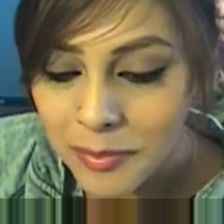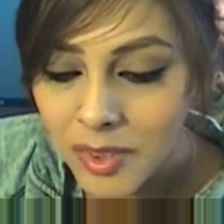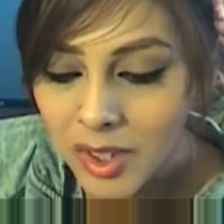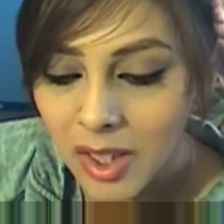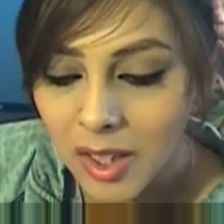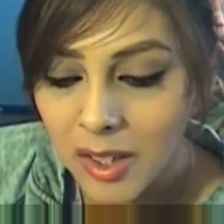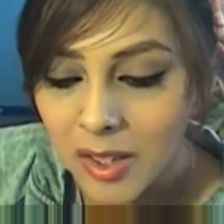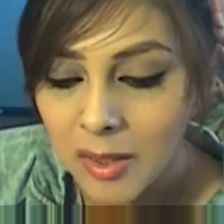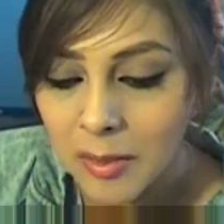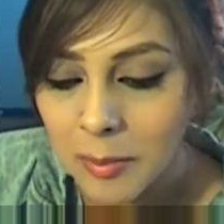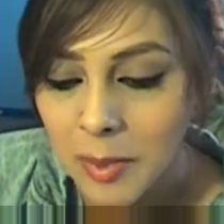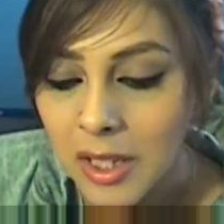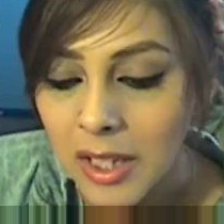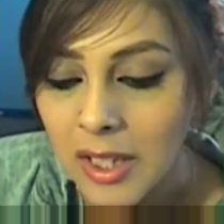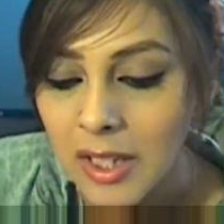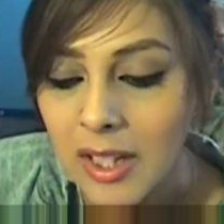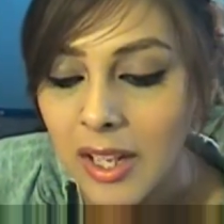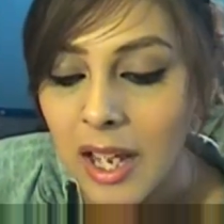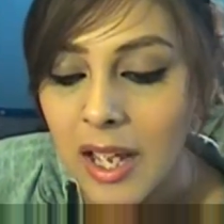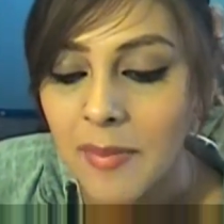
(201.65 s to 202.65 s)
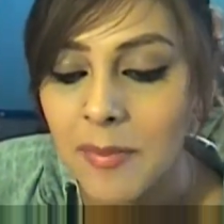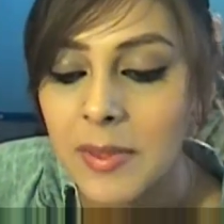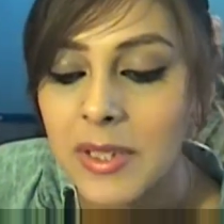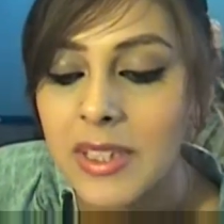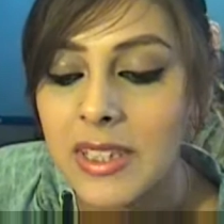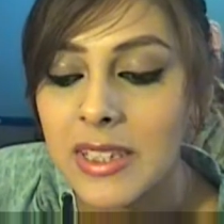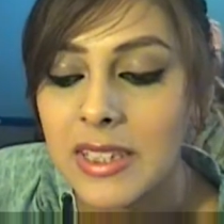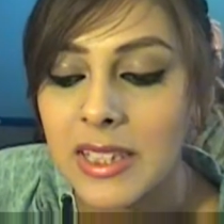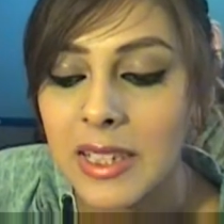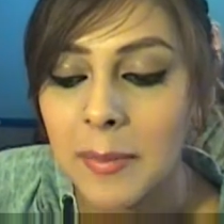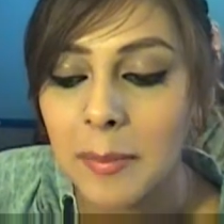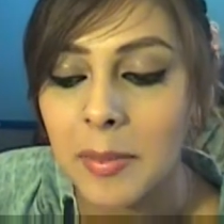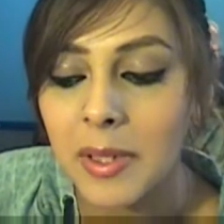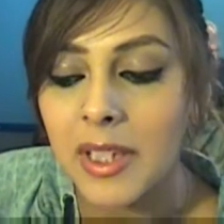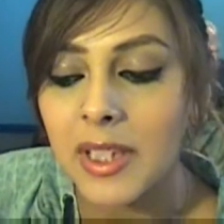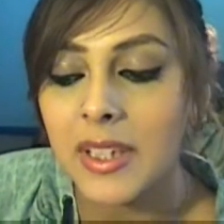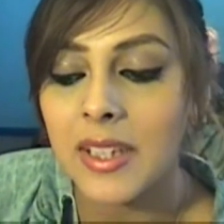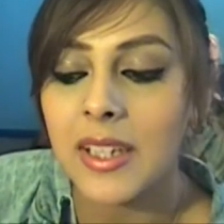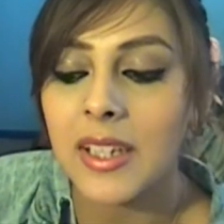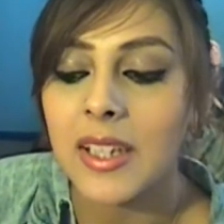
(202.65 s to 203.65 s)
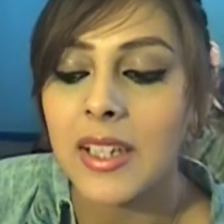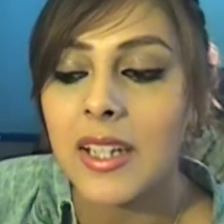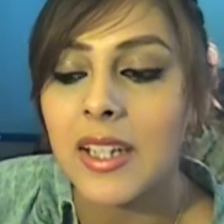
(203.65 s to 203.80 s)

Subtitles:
I've been sleeping